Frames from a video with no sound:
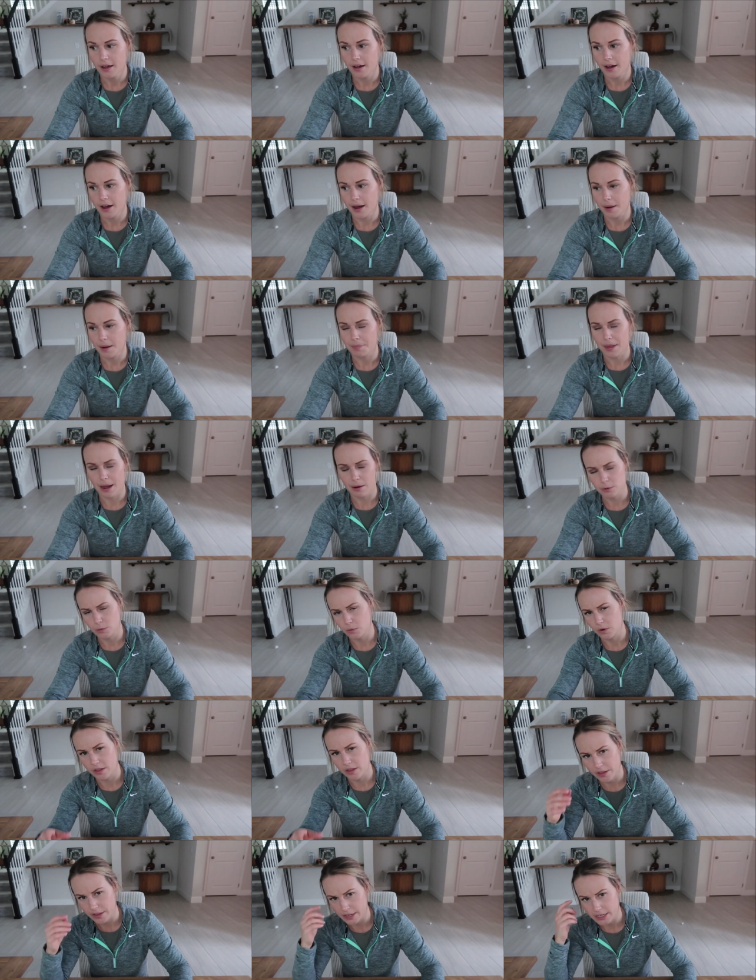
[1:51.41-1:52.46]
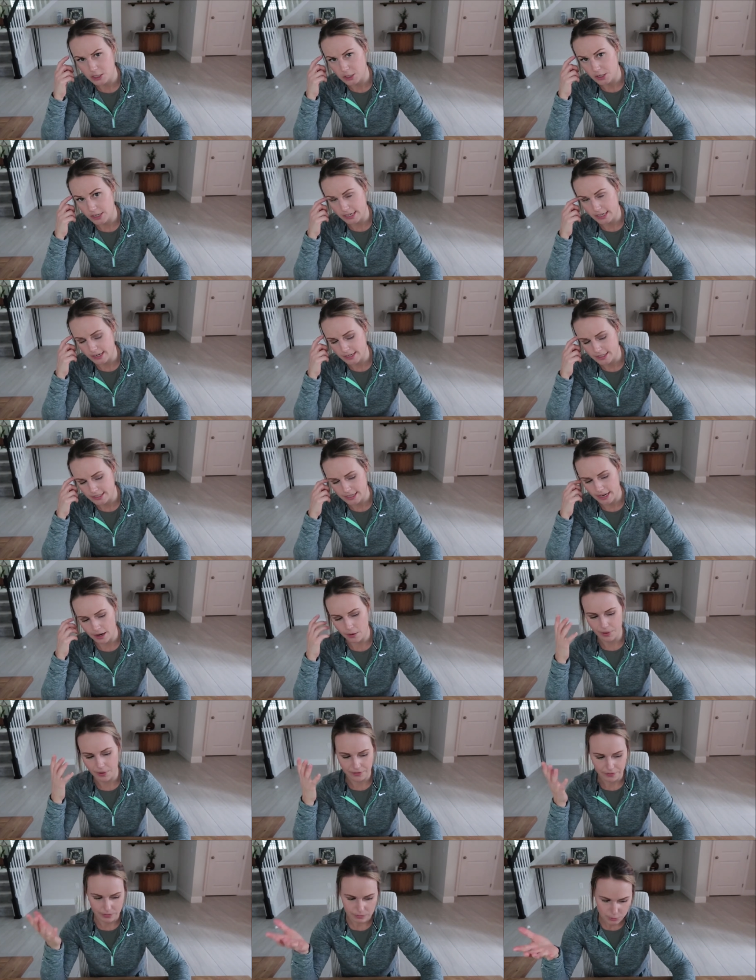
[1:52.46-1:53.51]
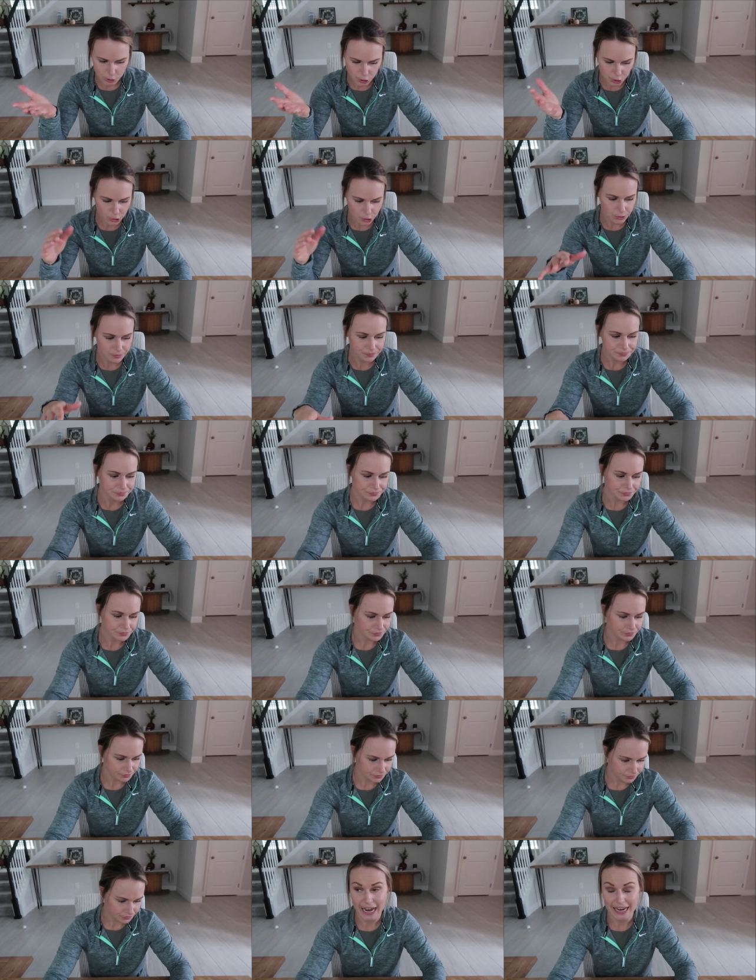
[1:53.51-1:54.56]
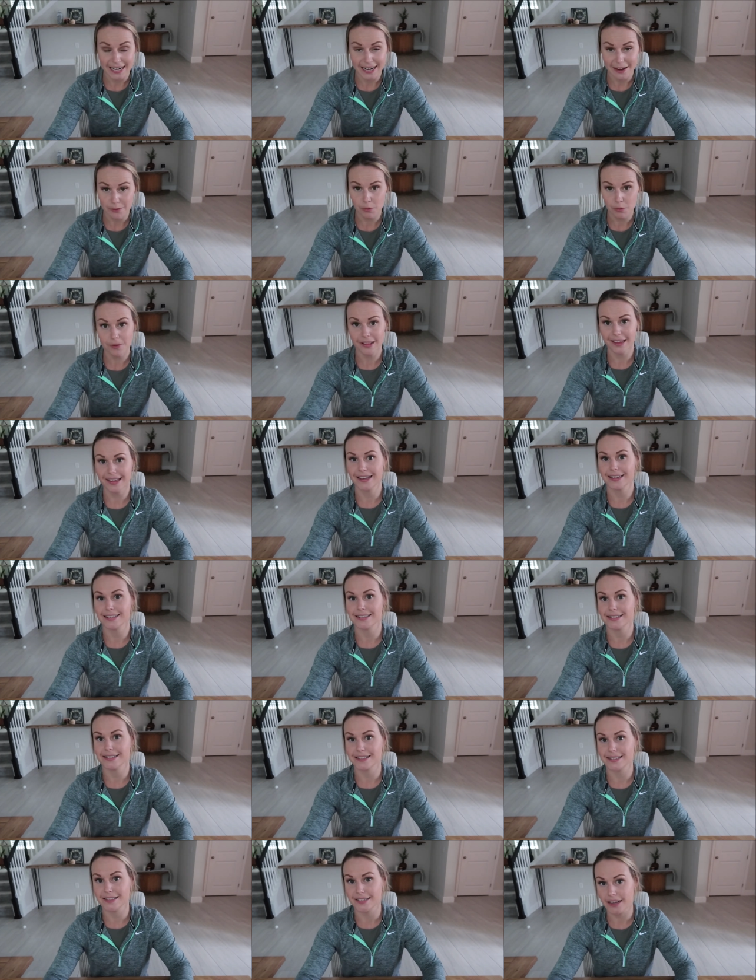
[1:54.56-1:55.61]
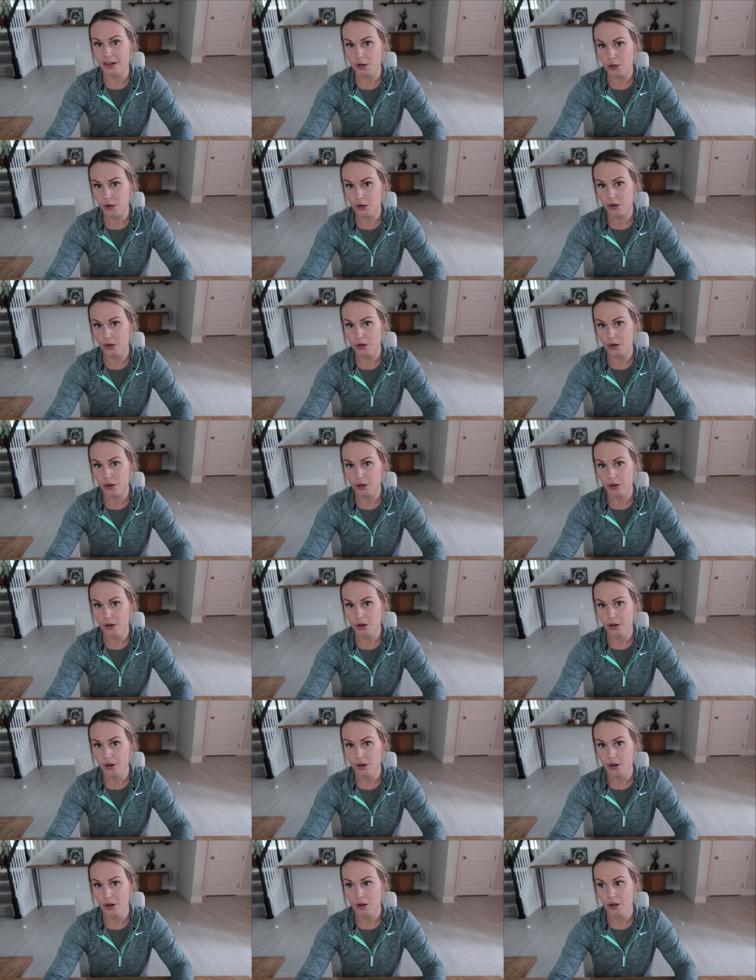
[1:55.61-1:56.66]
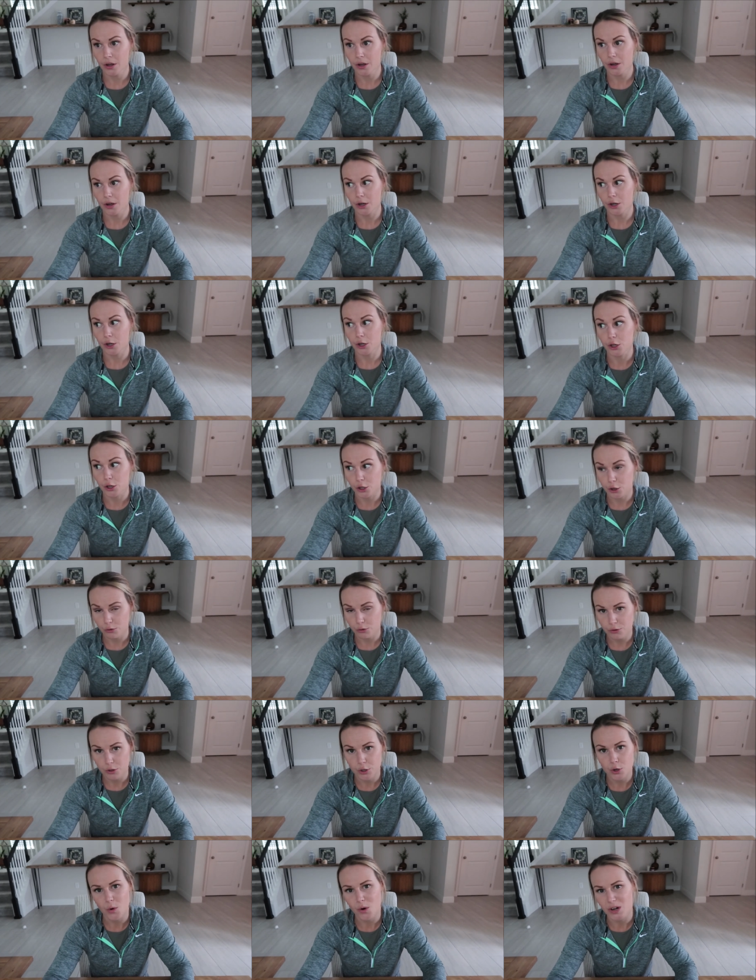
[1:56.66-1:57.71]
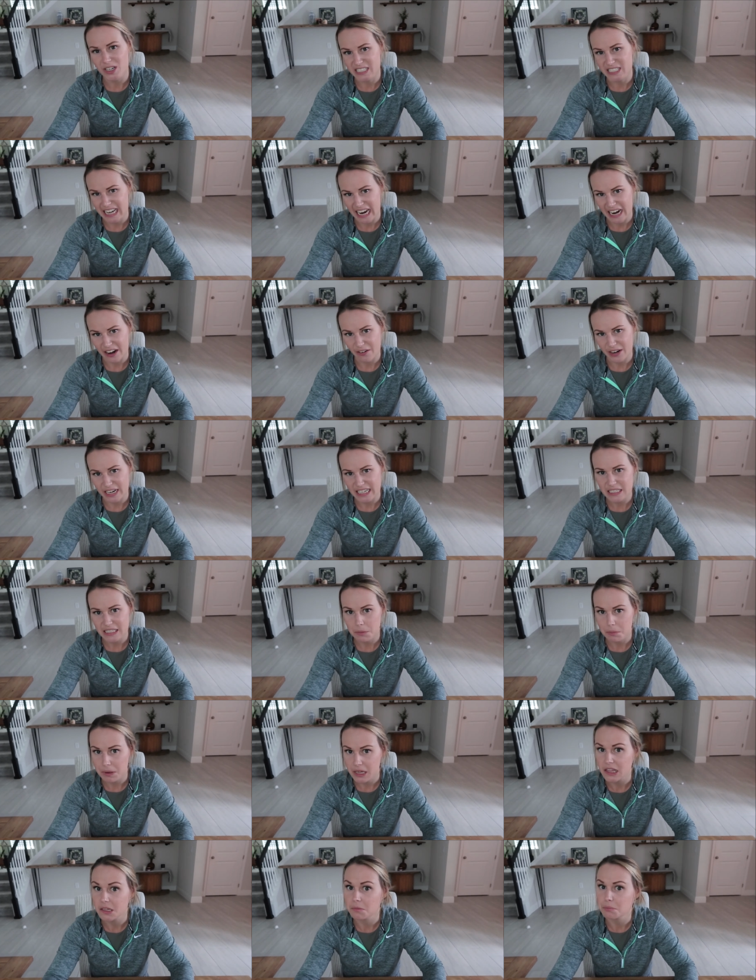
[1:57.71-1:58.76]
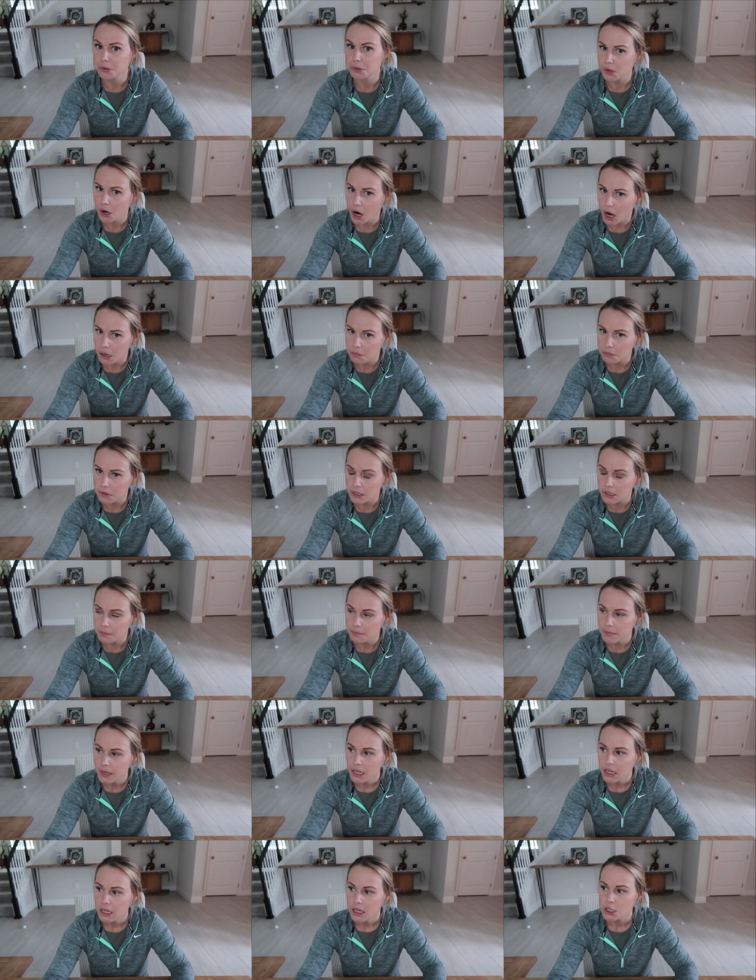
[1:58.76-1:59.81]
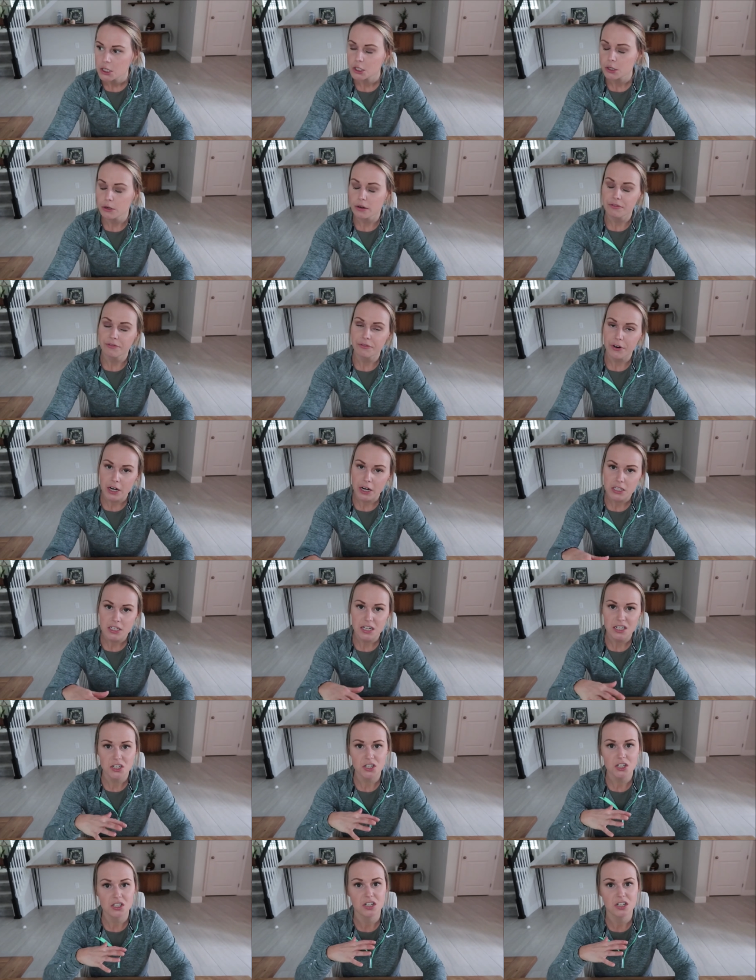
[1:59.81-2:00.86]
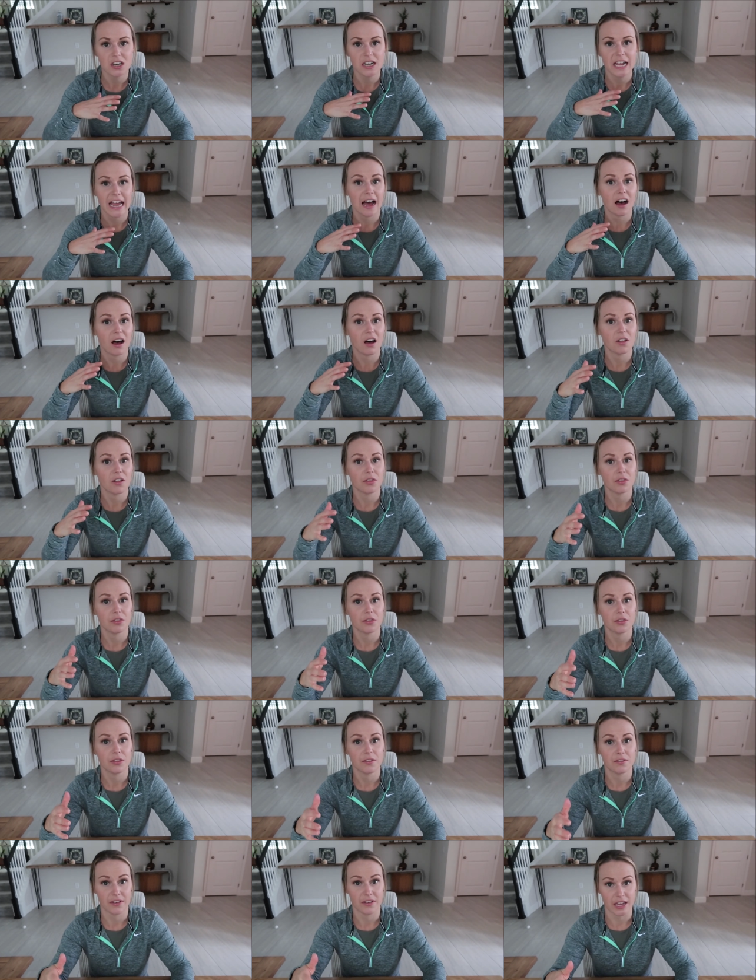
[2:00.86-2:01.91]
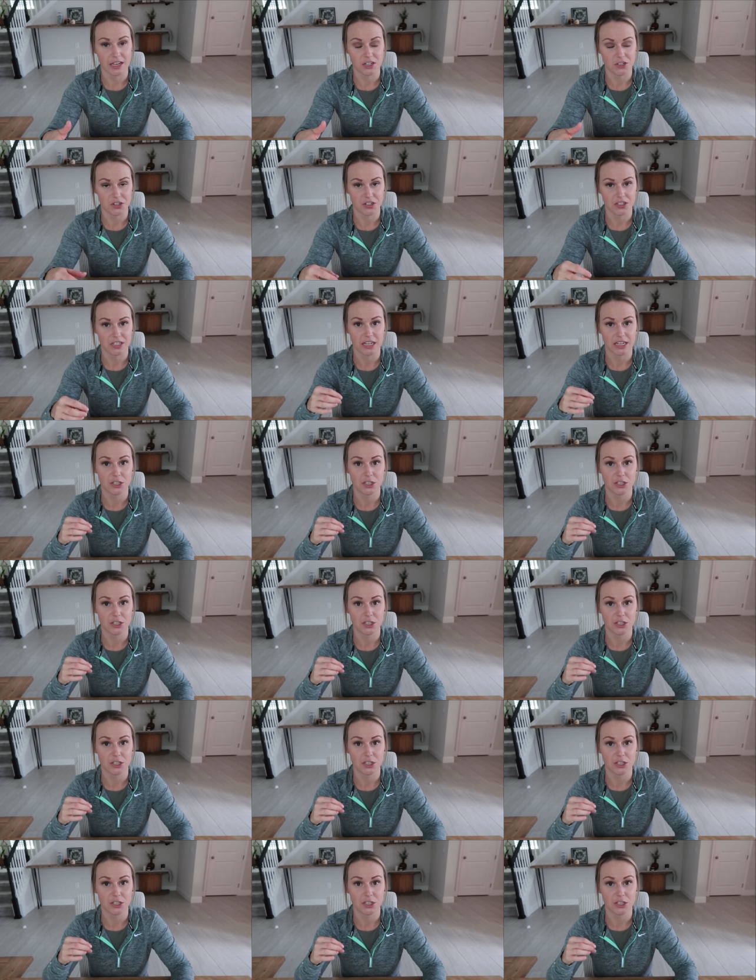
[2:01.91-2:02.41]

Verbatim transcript: um, that was one of the things you needed to stay away from too. I never really considered gluten or dairy to be the problem. So at first I just took out the veggies. I